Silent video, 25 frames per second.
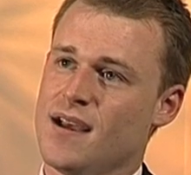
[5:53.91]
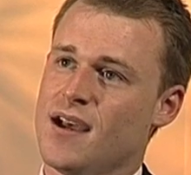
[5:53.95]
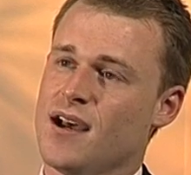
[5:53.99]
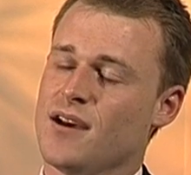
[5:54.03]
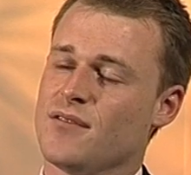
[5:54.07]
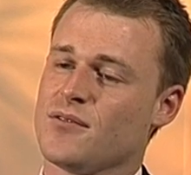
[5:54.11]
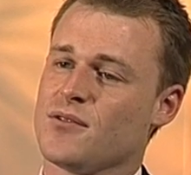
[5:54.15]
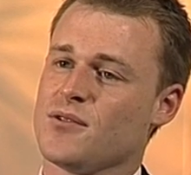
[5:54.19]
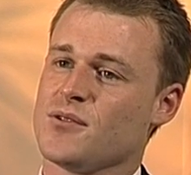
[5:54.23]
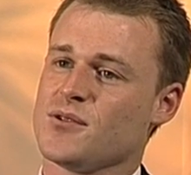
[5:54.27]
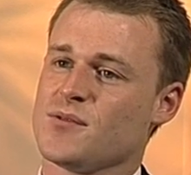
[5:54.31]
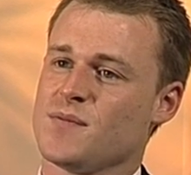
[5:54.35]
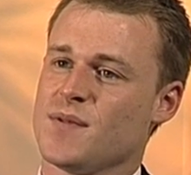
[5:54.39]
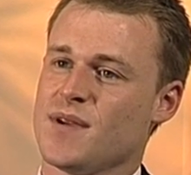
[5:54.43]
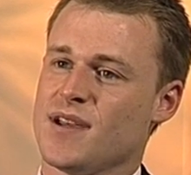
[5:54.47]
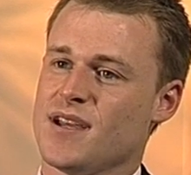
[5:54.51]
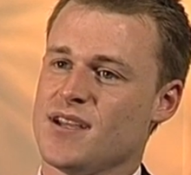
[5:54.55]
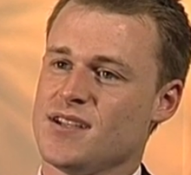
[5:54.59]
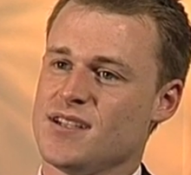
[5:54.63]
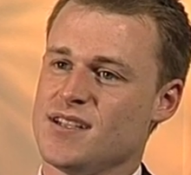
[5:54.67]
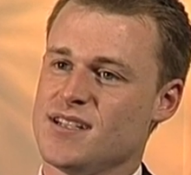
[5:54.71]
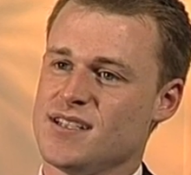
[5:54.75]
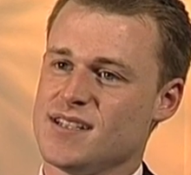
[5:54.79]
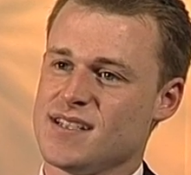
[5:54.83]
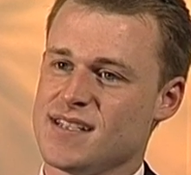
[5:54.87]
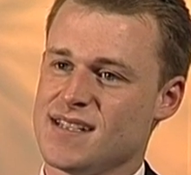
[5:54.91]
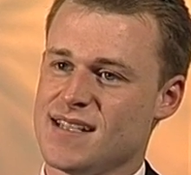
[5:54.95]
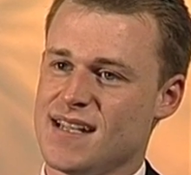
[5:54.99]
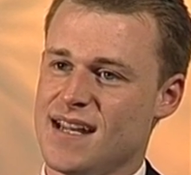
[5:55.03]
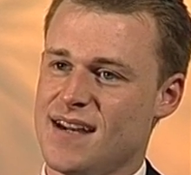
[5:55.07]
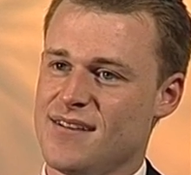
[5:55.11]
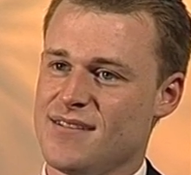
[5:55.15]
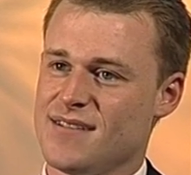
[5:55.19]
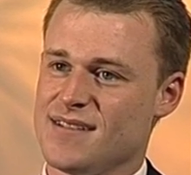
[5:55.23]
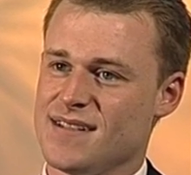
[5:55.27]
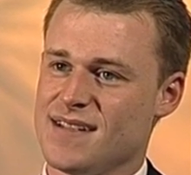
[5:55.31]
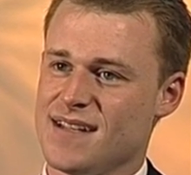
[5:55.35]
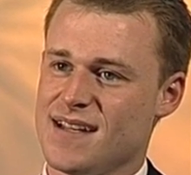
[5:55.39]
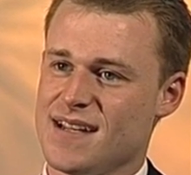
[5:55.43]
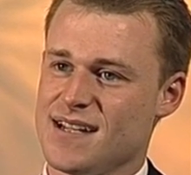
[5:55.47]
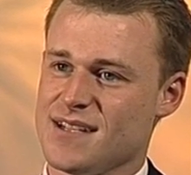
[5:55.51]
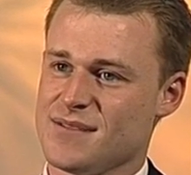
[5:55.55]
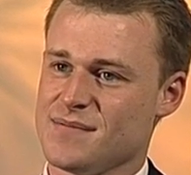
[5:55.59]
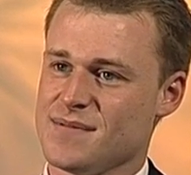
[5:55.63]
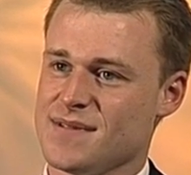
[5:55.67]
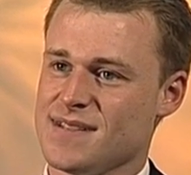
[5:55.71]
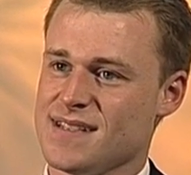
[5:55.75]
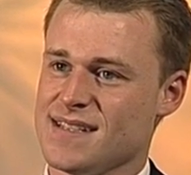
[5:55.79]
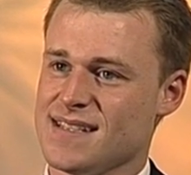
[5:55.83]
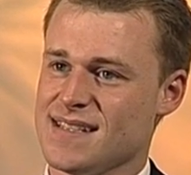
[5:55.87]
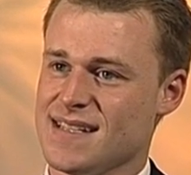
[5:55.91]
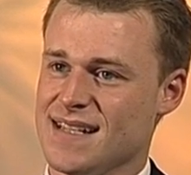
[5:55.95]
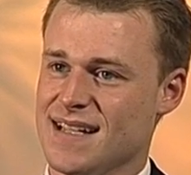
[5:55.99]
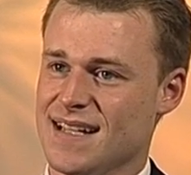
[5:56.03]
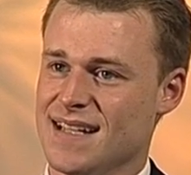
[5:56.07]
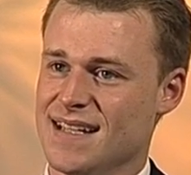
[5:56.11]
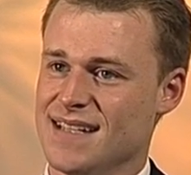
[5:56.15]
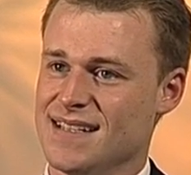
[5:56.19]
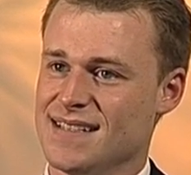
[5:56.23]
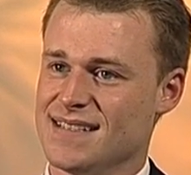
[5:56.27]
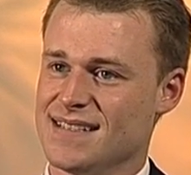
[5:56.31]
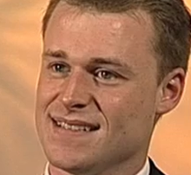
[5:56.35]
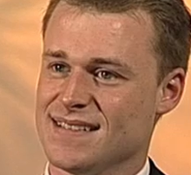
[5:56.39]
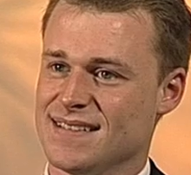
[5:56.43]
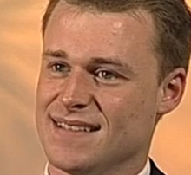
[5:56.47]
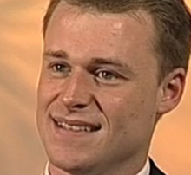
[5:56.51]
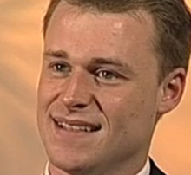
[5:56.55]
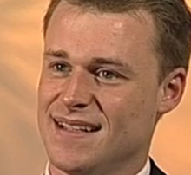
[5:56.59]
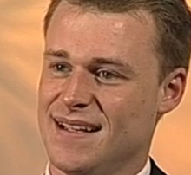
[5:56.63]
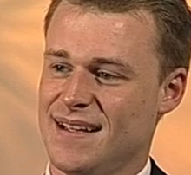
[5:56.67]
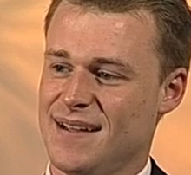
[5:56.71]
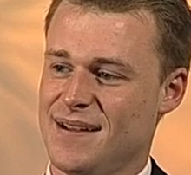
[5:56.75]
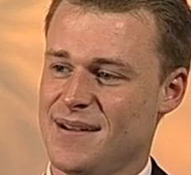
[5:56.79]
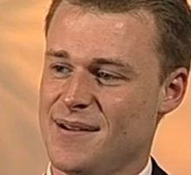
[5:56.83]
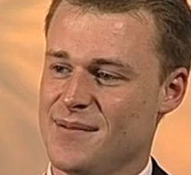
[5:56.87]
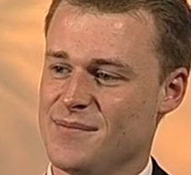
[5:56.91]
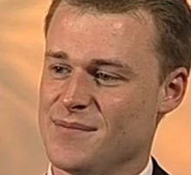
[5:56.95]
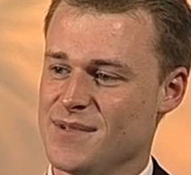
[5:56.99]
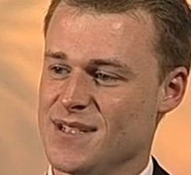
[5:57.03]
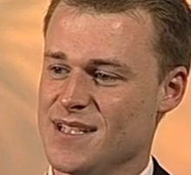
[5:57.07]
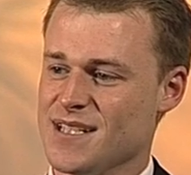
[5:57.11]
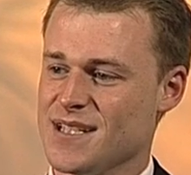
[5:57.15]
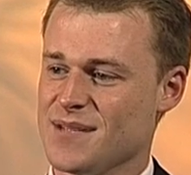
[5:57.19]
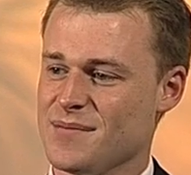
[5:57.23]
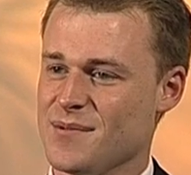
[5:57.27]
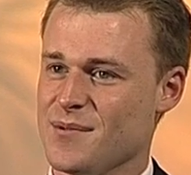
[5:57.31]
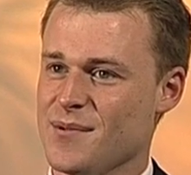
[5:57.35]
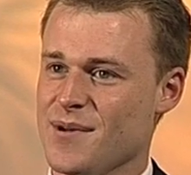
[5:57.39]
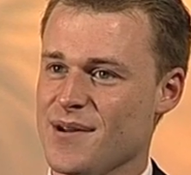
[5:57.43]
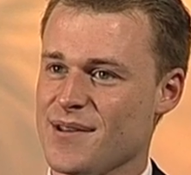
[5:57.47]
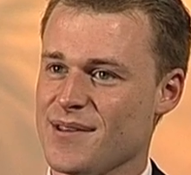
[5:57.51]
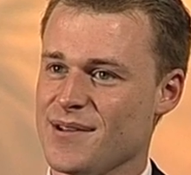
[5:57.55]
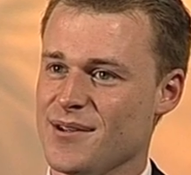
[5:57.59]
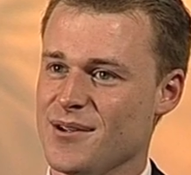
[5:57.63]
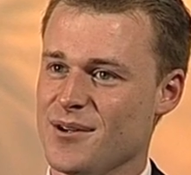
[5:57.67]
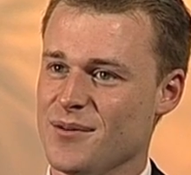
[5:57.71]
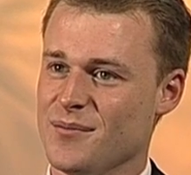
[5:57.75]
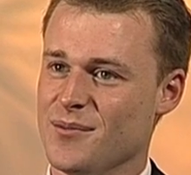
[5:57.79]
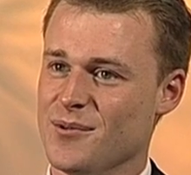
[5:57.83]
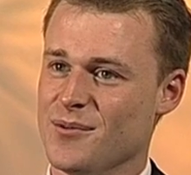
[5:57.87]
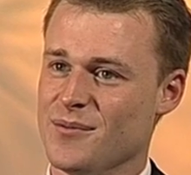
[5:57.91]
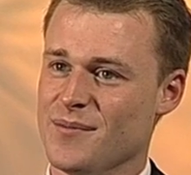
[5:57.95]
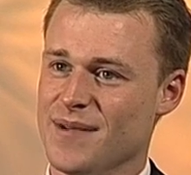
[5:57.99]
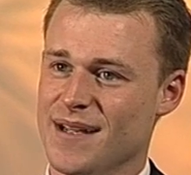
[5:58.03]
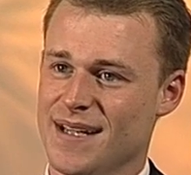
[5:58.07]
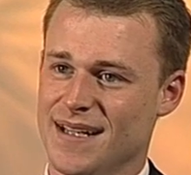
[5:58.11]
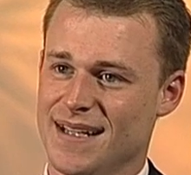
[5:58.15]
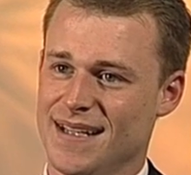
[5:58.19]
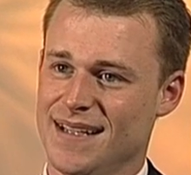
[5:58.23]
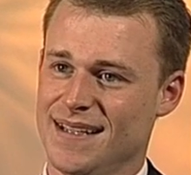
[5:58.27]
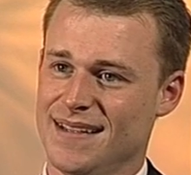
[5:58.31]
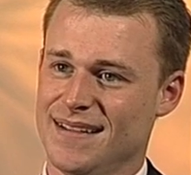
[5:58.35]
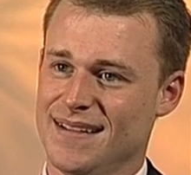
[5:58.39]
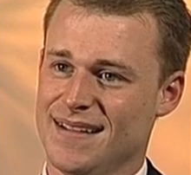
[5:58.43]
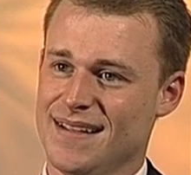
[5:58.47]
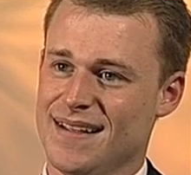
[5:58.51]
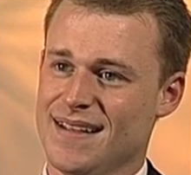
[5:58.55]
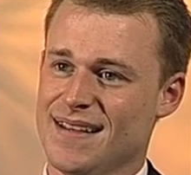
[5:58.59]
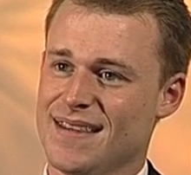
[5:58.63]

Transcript: Of course, because she's just inherited her husband's estate, she's going to be worth a lot more money.